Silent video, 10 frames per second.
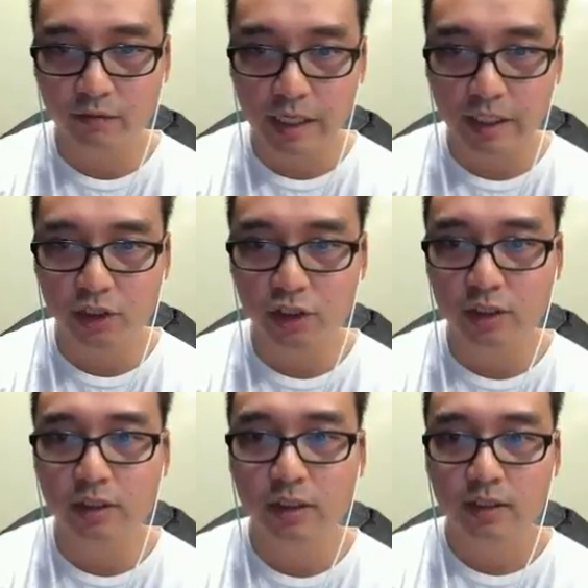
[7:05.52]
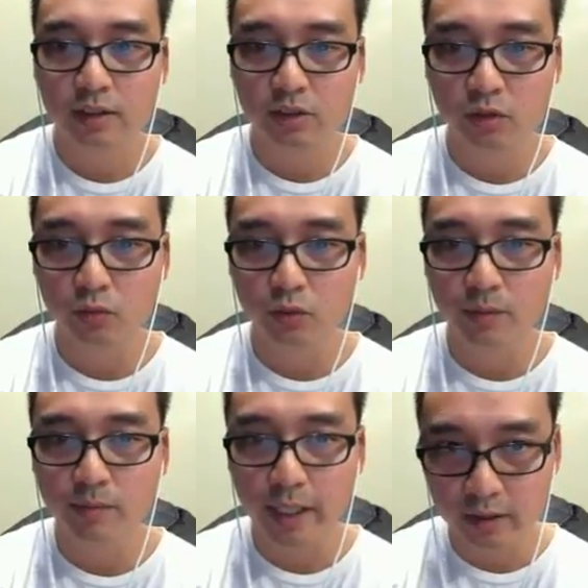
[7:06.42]
fashion, so
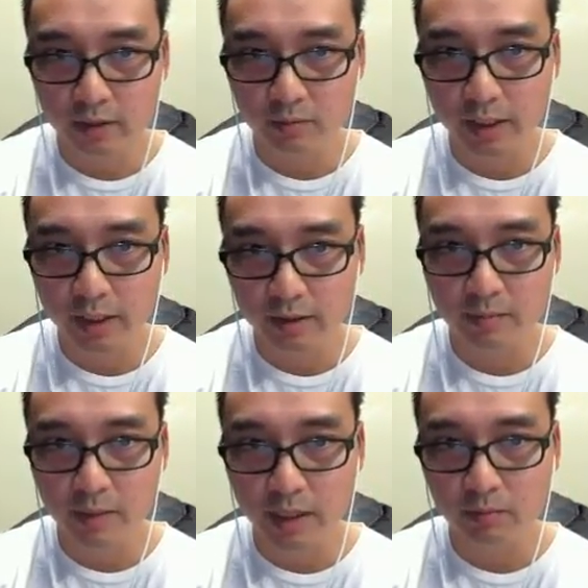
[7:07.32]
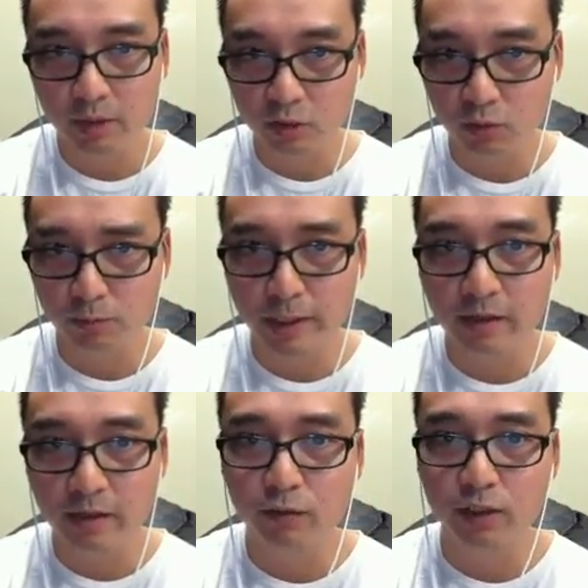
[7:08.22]
we maximize the amount, because we're
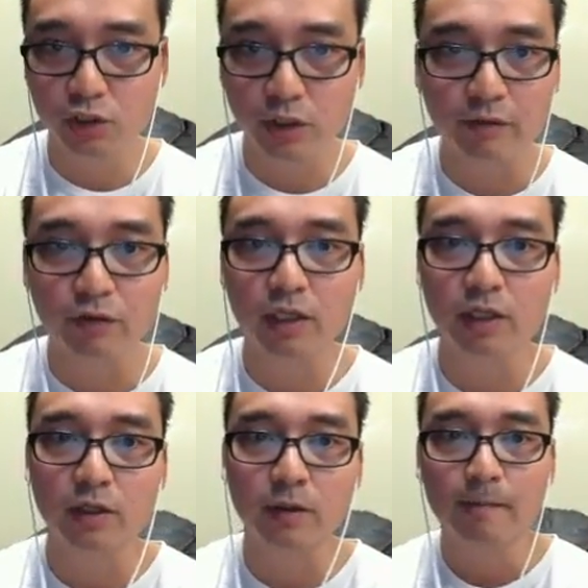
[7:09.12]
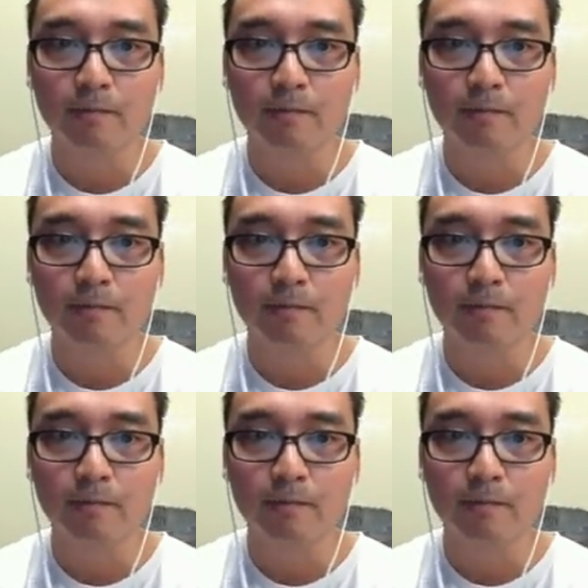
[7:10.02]
paying for the traffic here,